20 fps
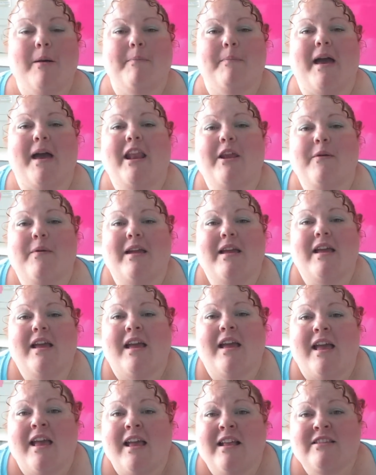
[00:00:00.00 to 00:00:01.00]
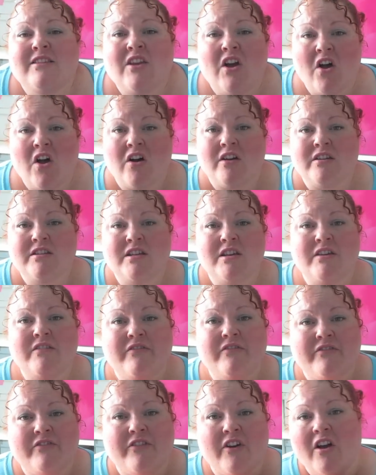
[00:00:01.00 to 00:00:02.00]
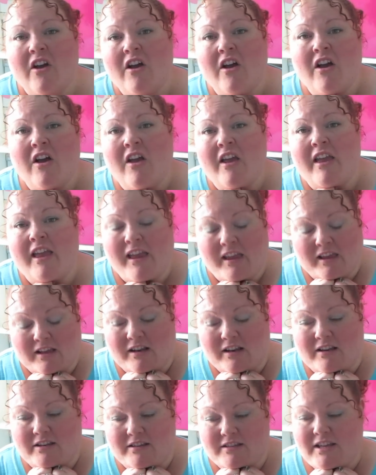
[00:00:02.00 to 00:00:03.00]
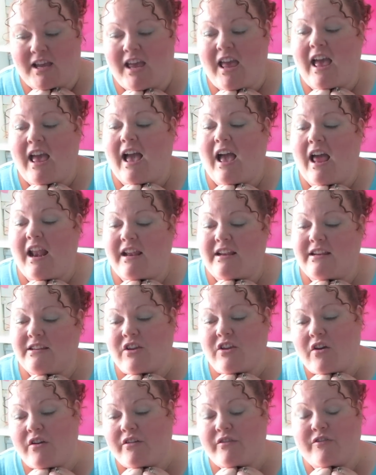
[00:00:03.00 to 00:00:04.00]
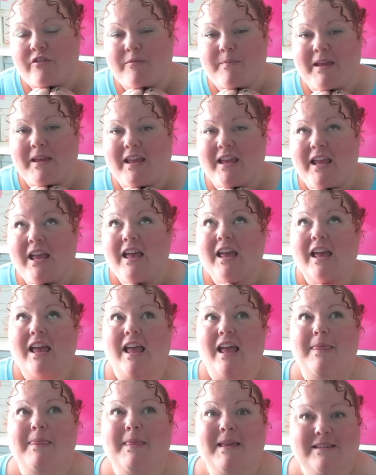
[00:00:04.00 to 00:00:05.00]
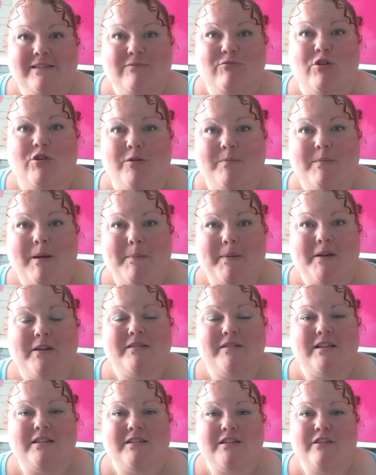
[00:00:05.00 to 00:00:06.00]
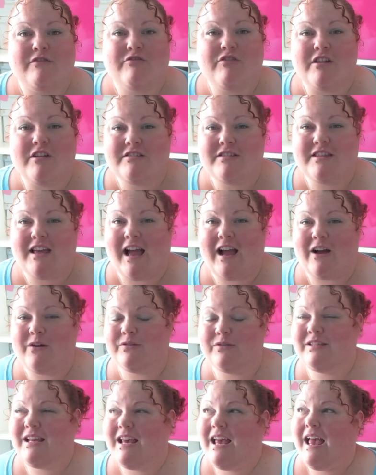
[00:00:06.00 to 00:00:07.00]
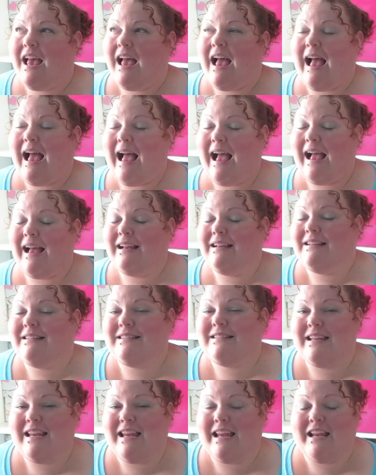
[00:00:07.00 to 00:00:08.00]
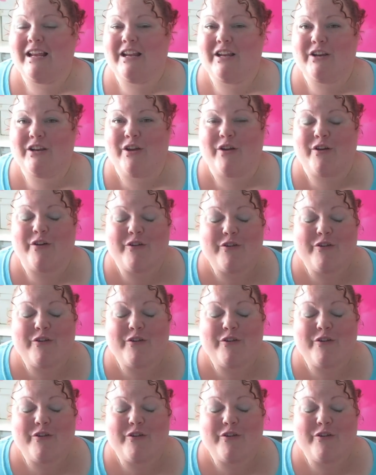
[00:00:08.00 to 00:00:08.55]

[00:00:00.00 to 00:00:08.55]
But anyway, it's hot for England, and it is hot for me in this room because it's at the front of the house and in